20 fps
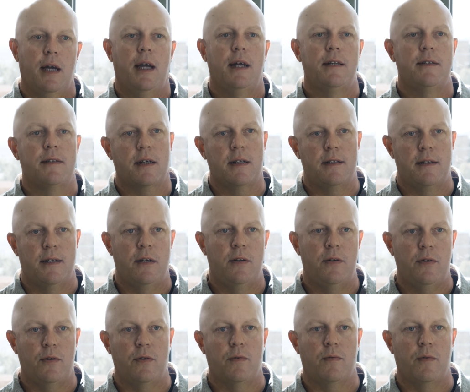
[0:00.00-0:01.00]
and to
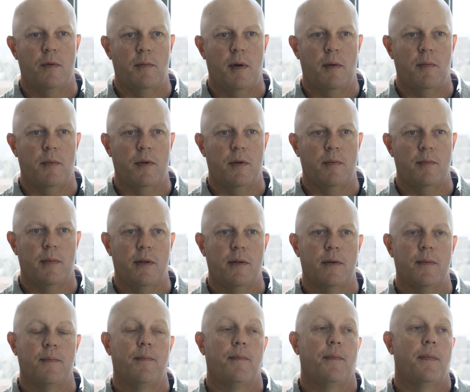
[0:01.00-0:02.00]
continue to remember your
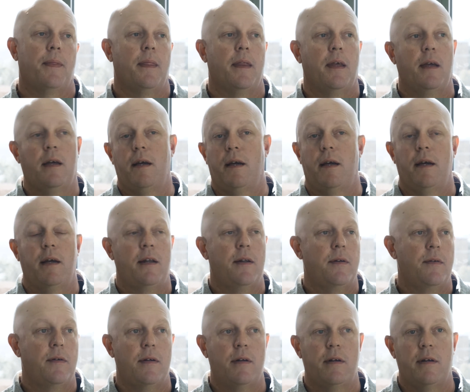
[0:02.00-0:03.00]
mother.
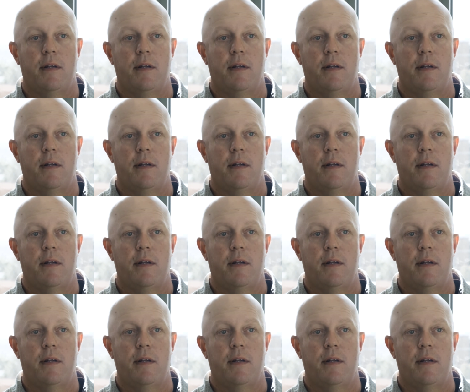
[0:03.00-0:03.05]
I